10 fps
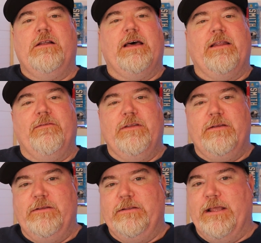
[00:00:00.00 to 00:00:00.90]
A lot of
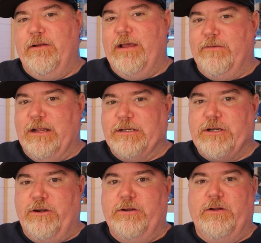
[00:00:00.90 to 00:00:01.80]
they don't have a lot of
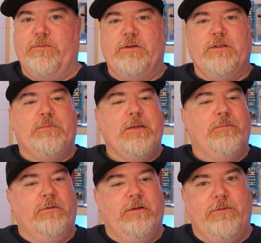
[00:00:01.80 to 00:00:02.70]
turnover. The
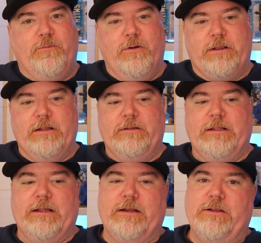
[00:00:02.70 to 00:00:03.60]
people love
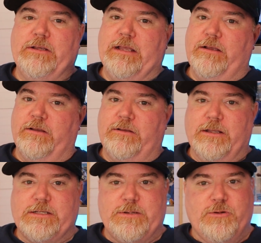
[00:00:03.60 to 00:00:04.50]
working there. You get good
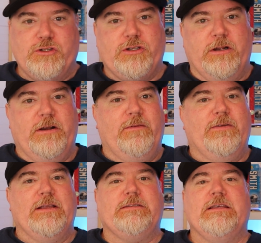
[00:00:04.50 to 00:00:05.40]
customer
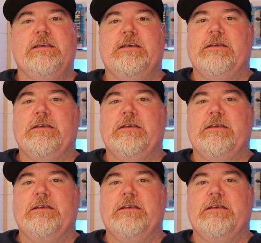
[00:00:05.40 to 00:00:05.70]
service.